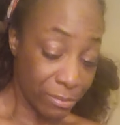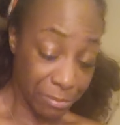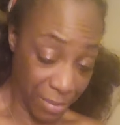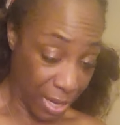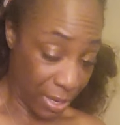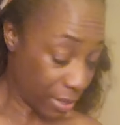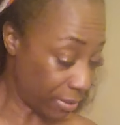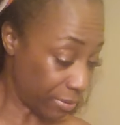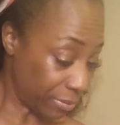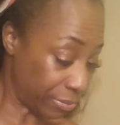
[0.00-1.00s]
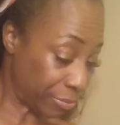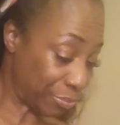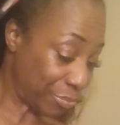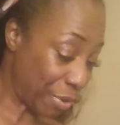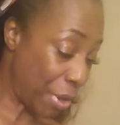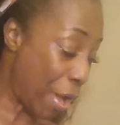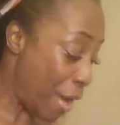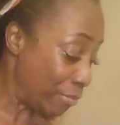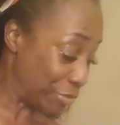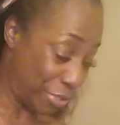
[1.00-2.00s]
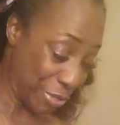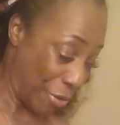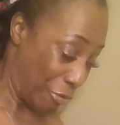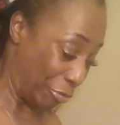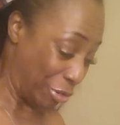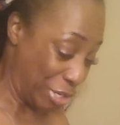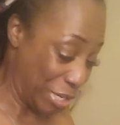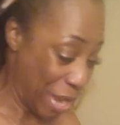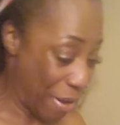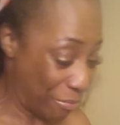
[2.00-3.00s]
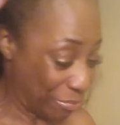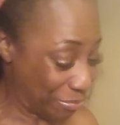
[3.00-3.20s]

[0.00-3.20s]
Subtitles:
man, I'm just gonna read that.